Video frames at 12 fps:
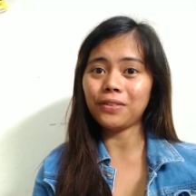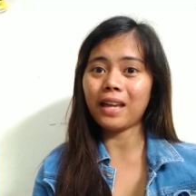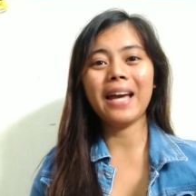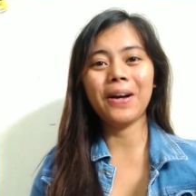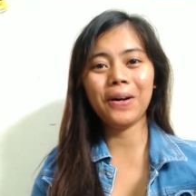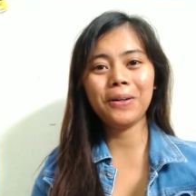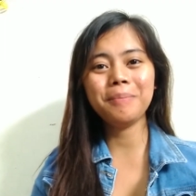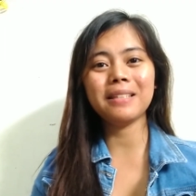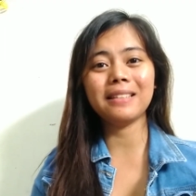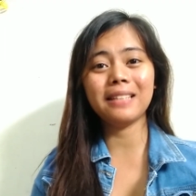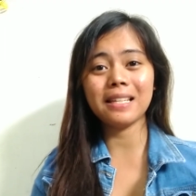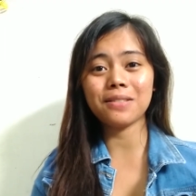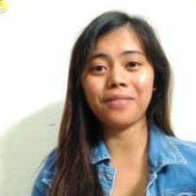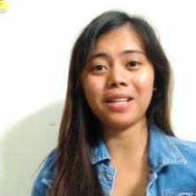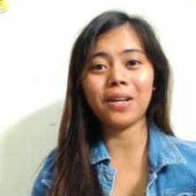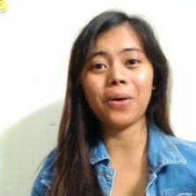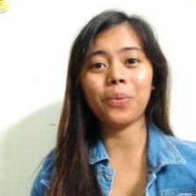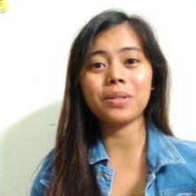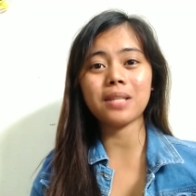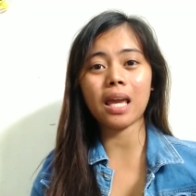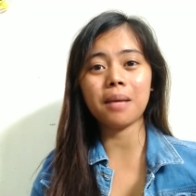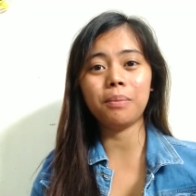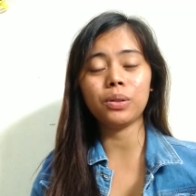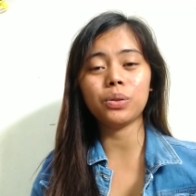I hope that this video was
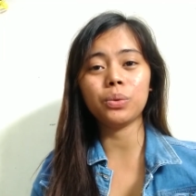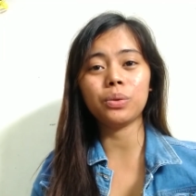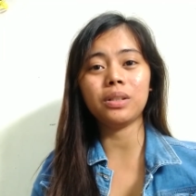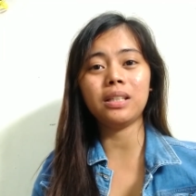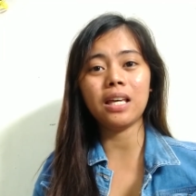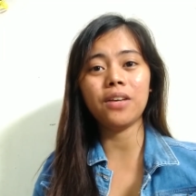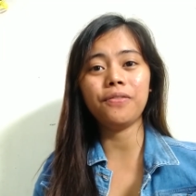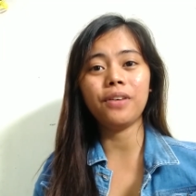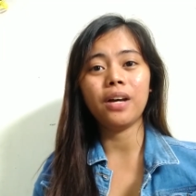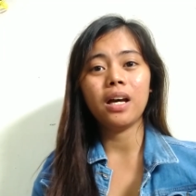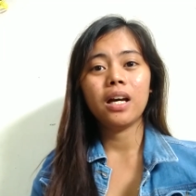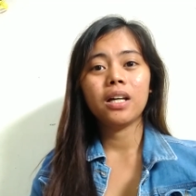able to give